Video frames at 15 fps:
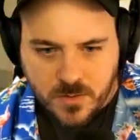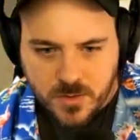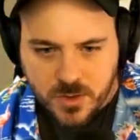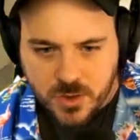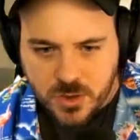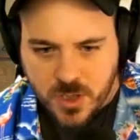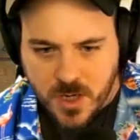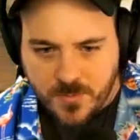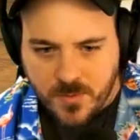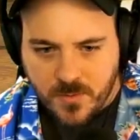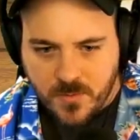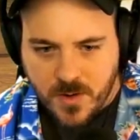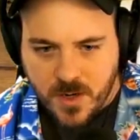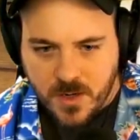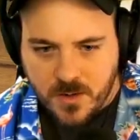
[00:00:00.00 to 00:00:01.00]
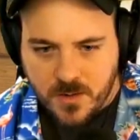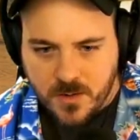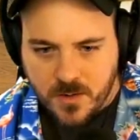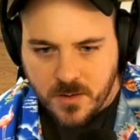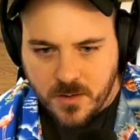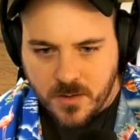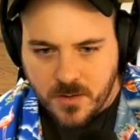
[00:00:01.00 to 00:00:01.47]
just drop it right
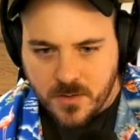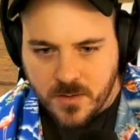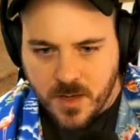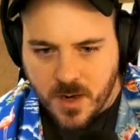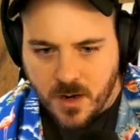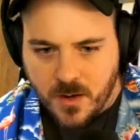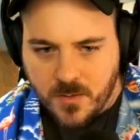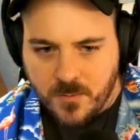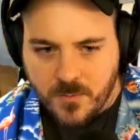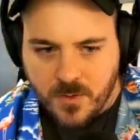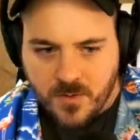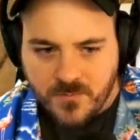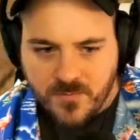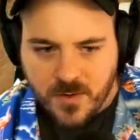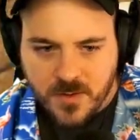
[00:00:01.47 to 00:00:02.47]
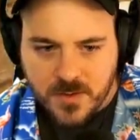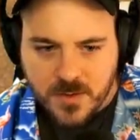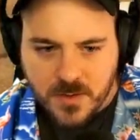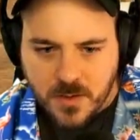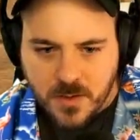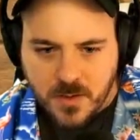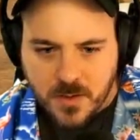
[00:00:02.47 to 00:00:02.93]
there.
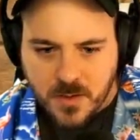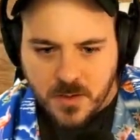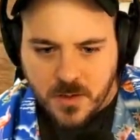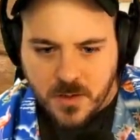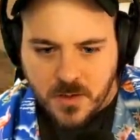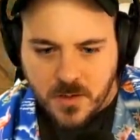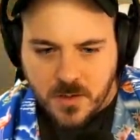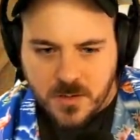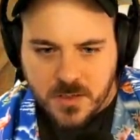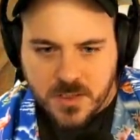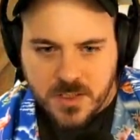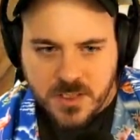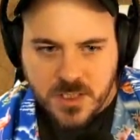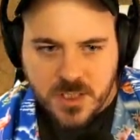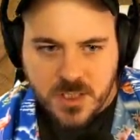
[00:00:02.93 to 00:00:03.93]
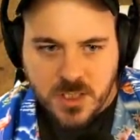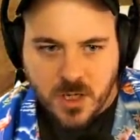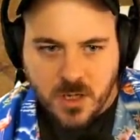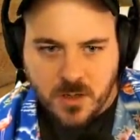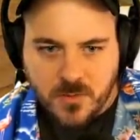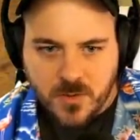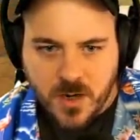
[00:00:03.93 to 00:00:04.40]
Perfect. This is
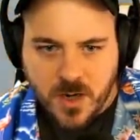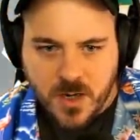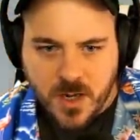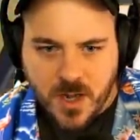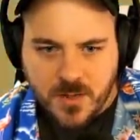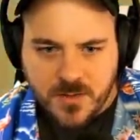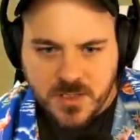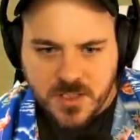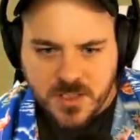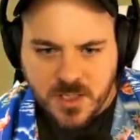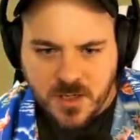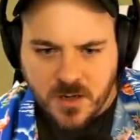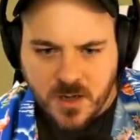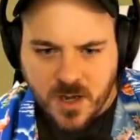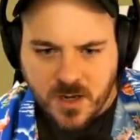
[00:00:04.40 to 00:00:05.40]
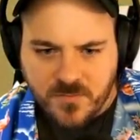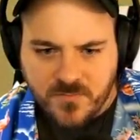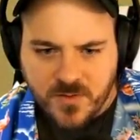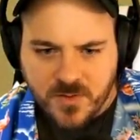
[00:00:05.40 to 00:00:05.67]
salt, right? Yeah, this is good. I can